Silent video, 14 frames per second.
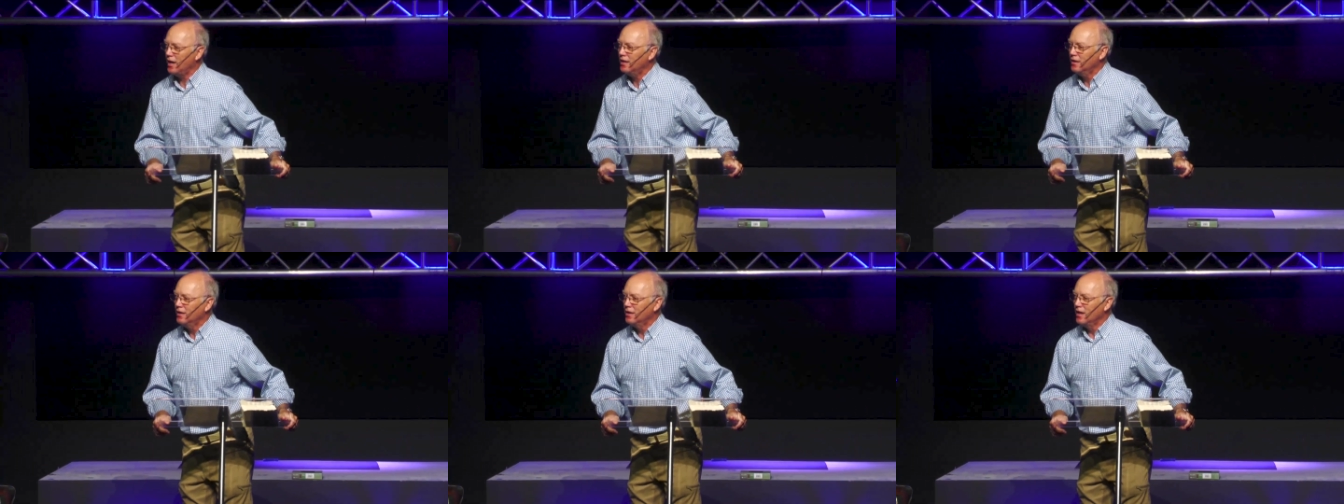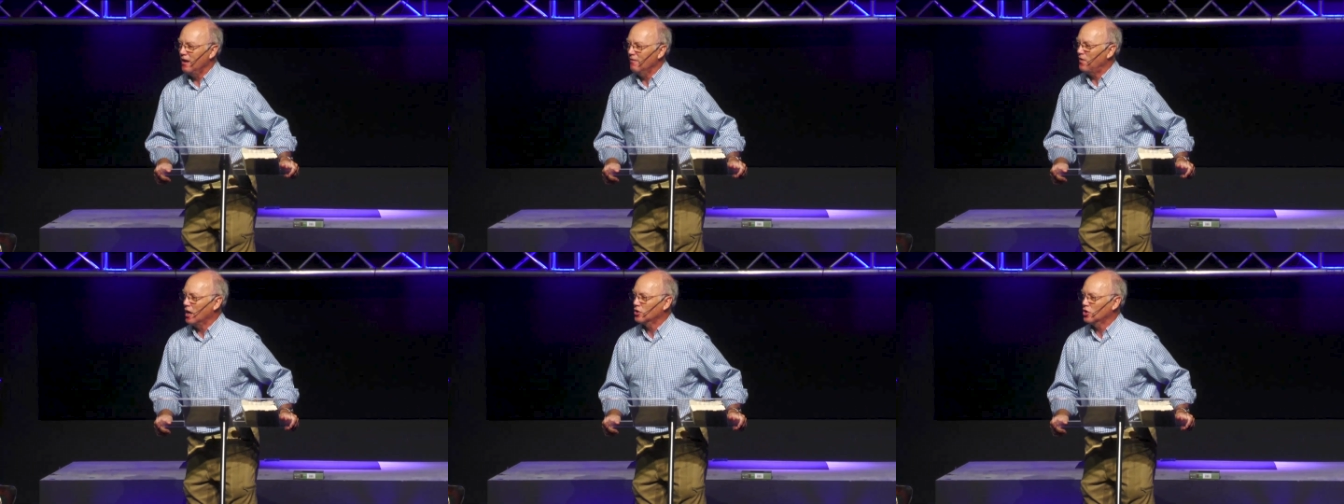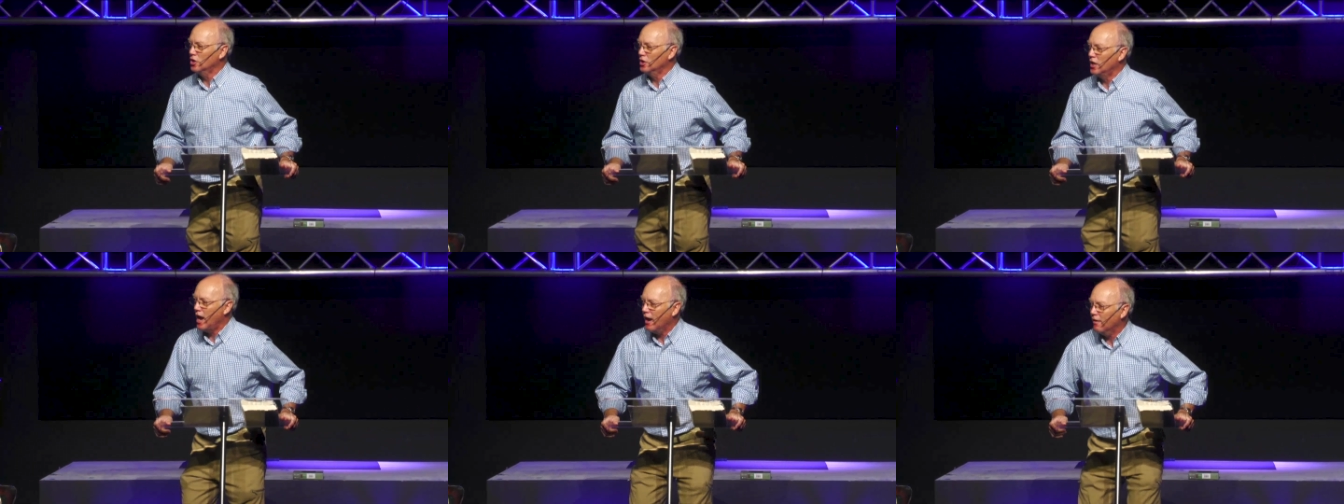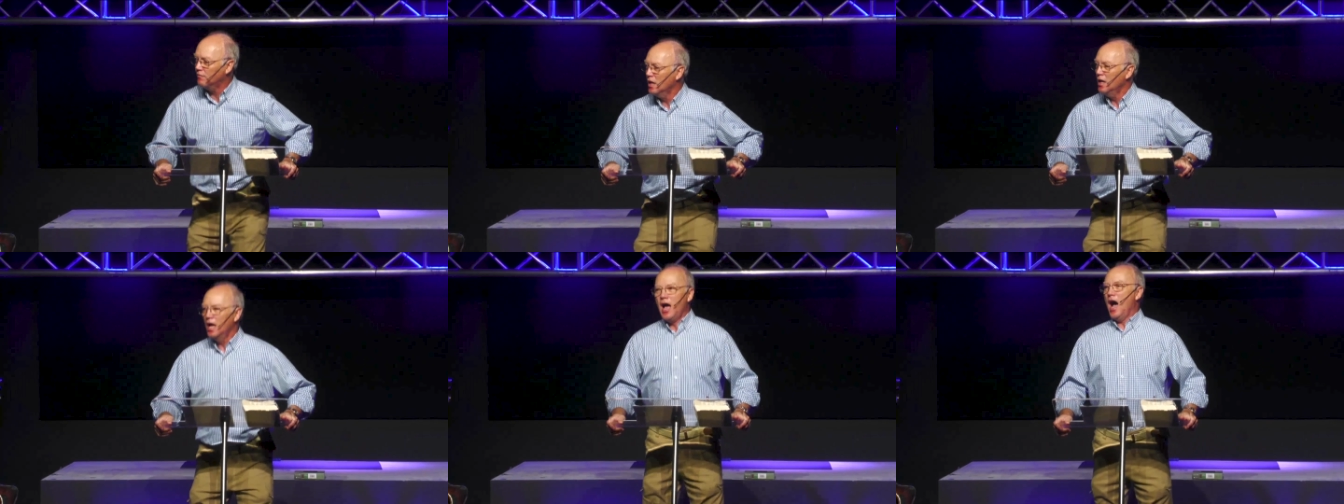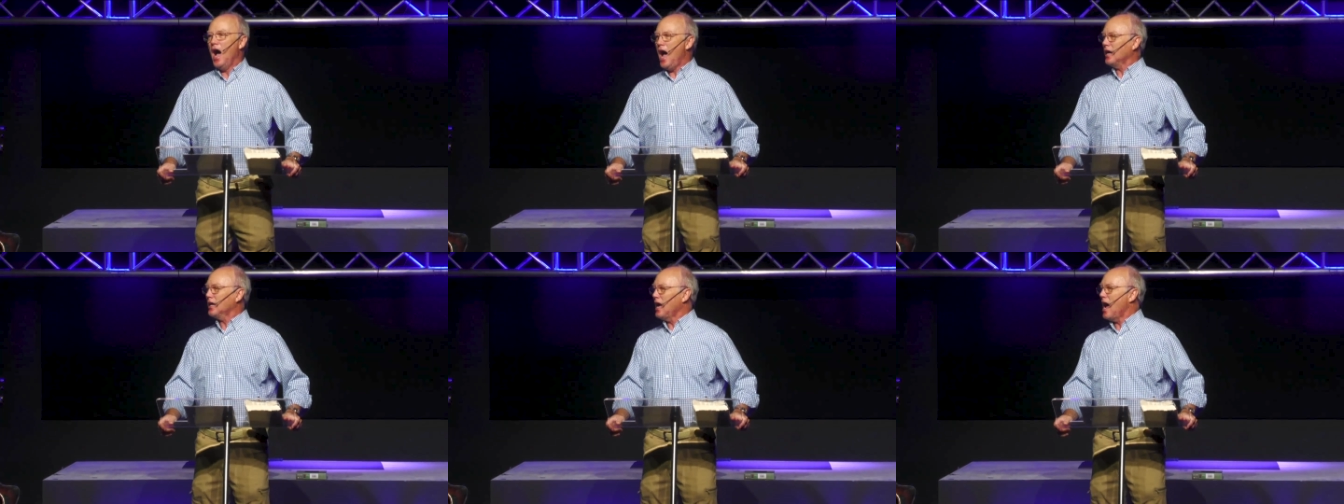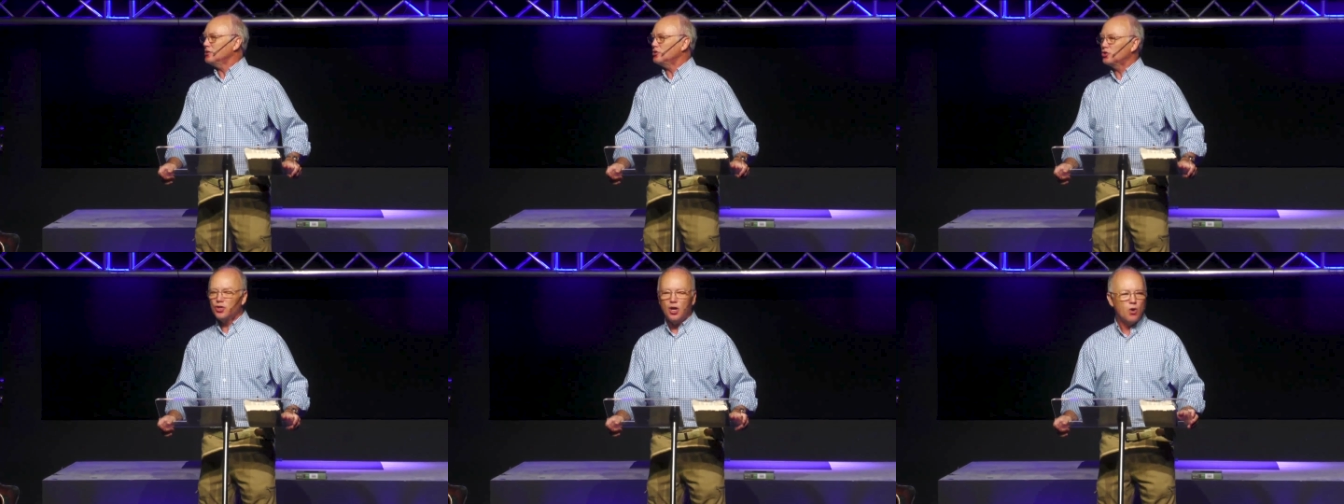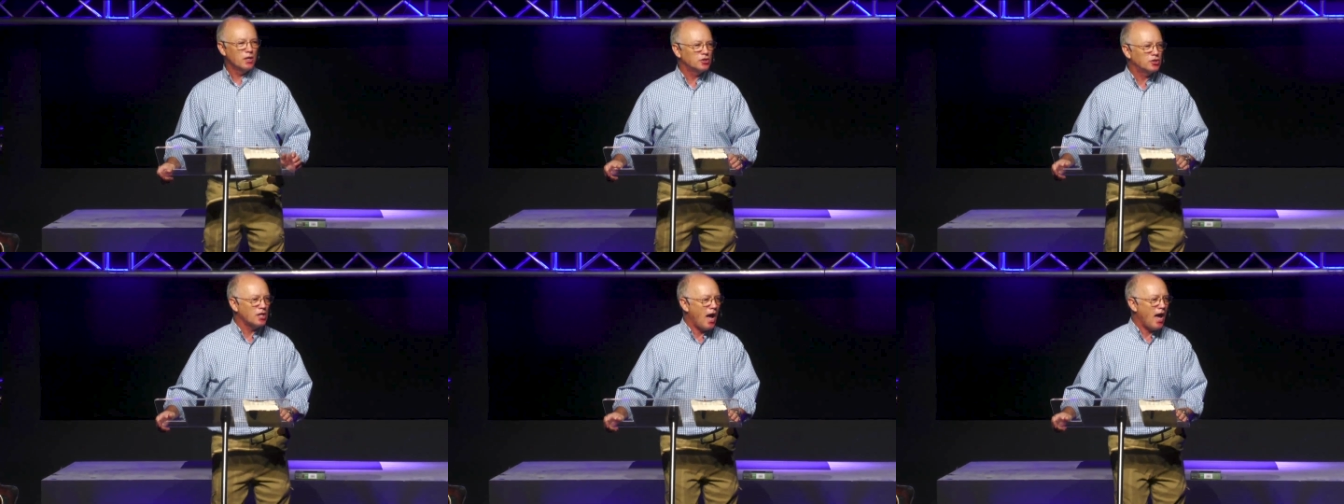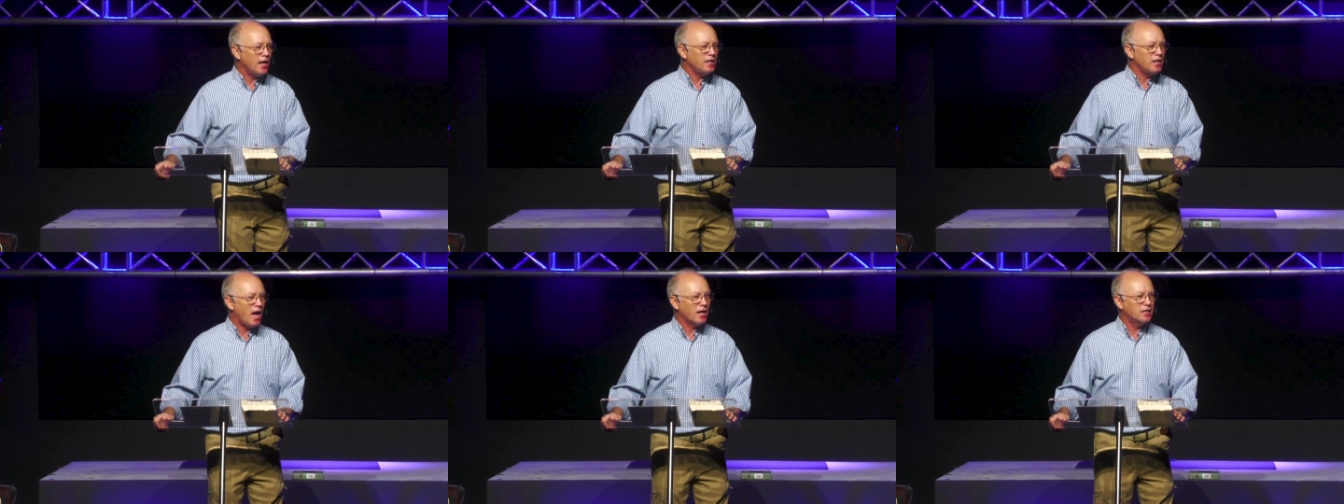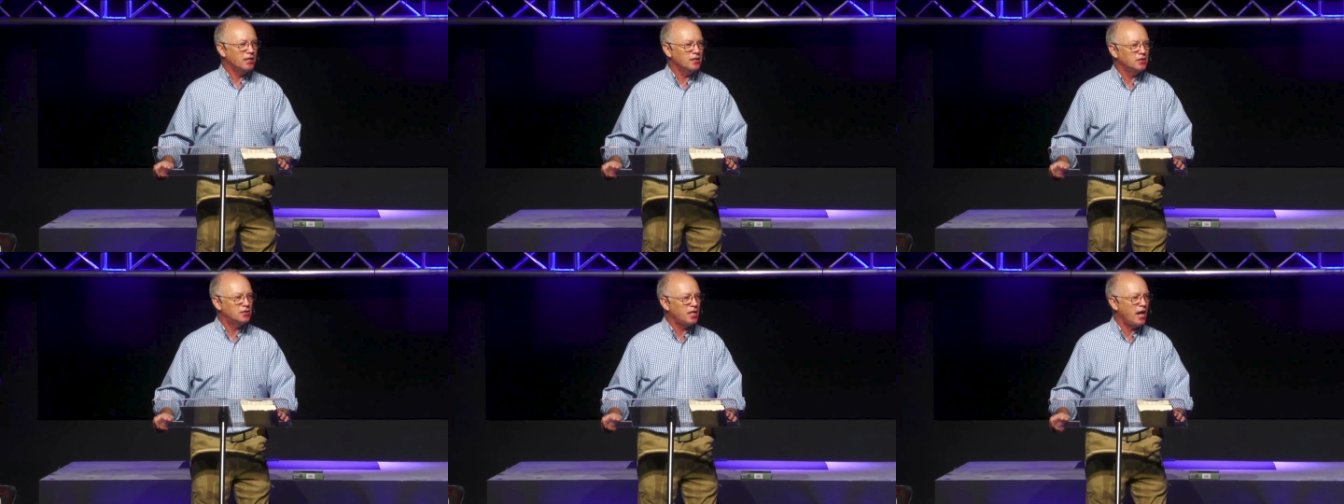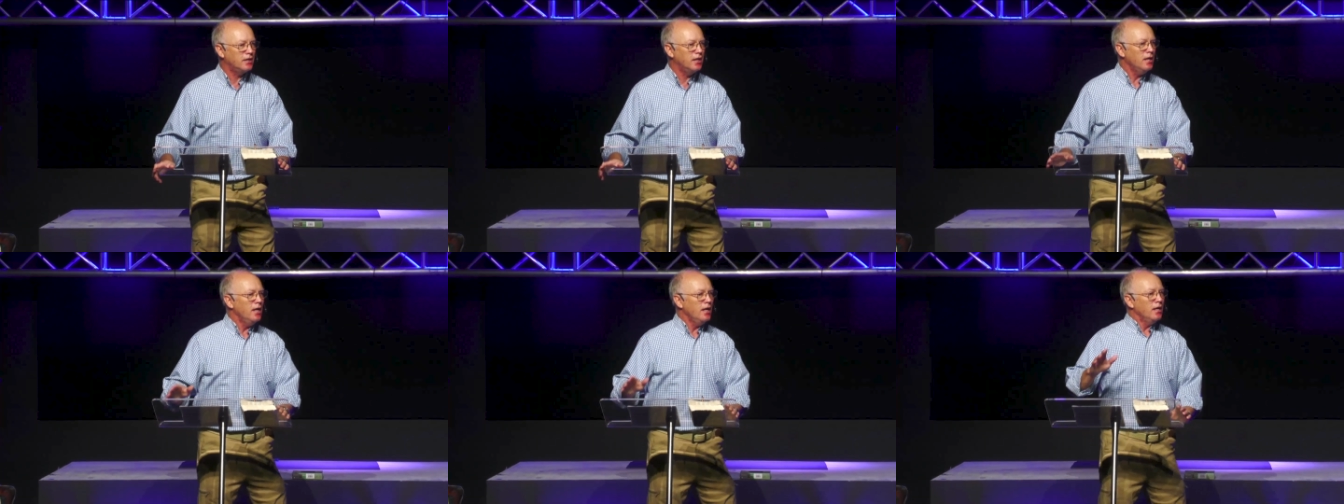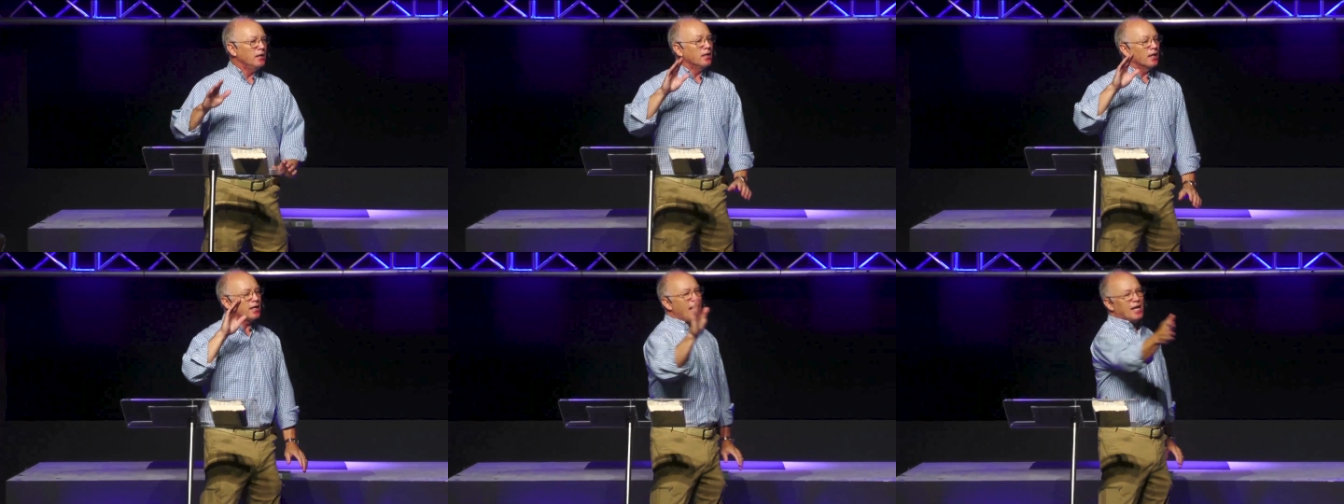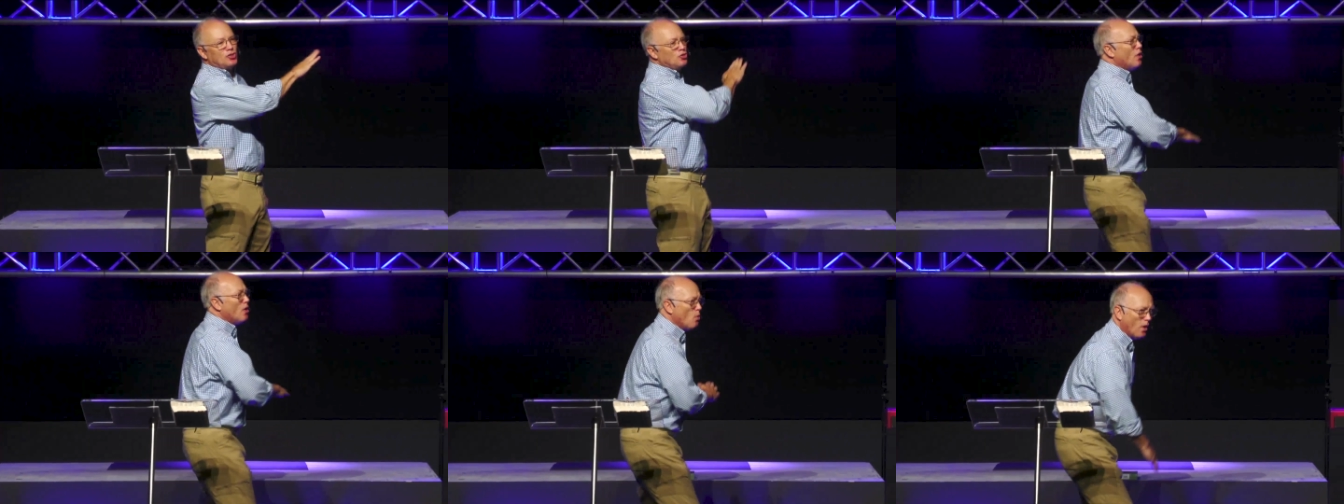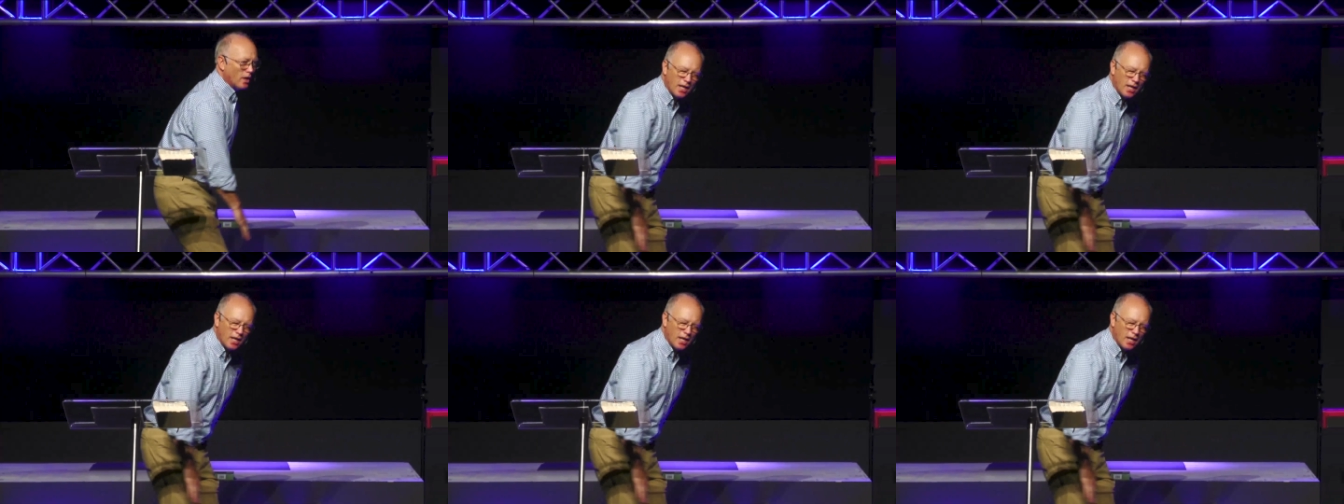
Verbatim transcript: if I could have. I got so excited, I couldn't stand it. Now, guys, you know what got